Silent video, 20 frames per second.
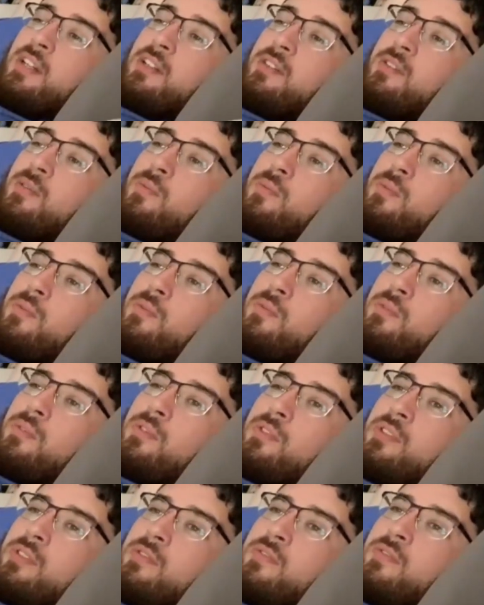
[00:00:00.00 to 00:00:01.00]
The
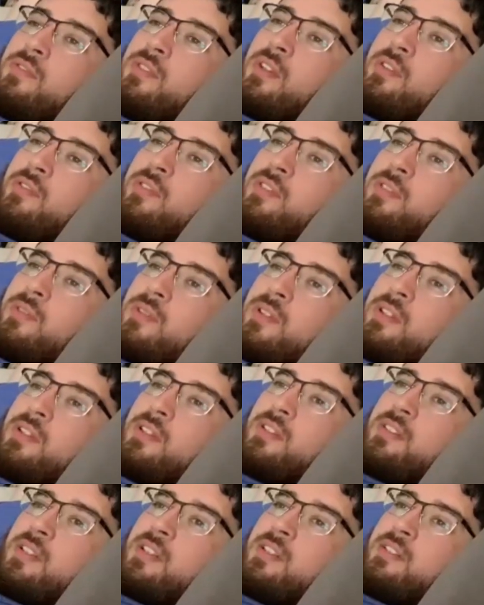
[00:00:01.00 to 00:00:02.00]
rules of Governor Ron
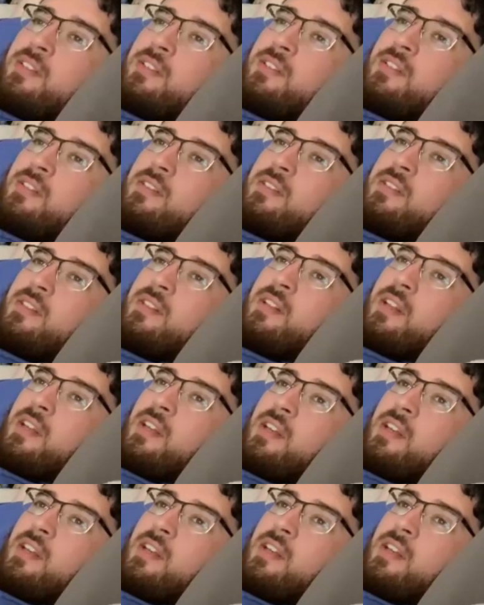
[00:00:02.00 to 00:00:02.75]
DeSantis is that